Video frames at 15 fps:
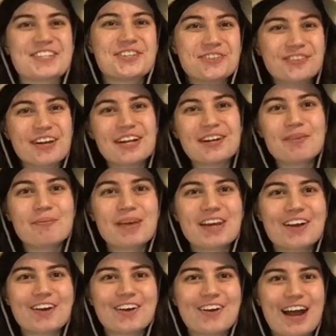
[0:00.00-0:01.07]
are you ready to
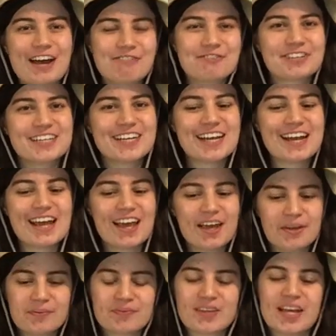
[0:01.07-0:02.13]
make our craft for today?
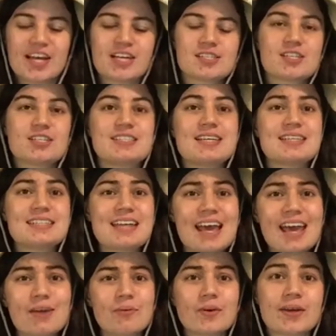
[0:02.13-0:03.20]
So
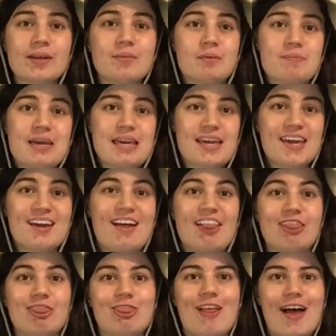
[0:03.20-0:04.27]
today we're going to be making a
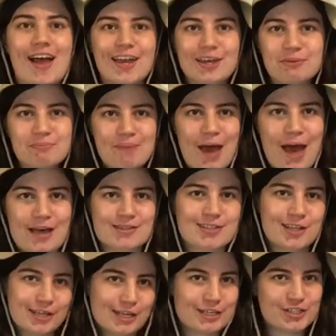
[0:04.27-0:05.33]
lion mask
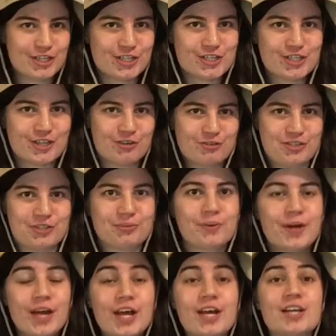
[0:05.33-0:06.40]
like I just showed you.
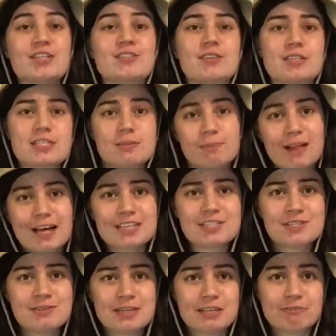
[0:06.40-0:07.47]
So the
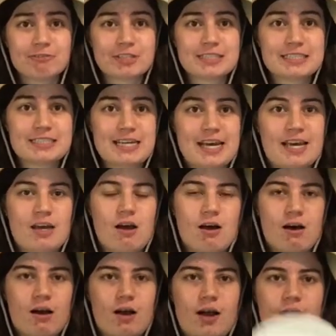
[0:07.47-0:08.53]
supplies you need for today
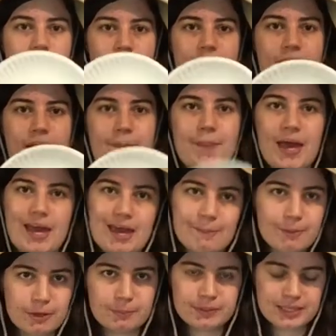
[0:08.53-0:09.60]
are a
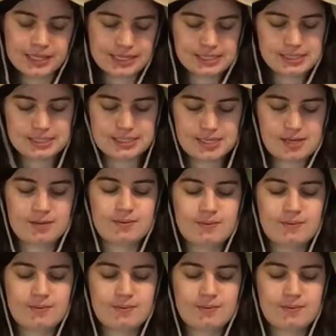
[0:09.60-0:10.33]
paper plate.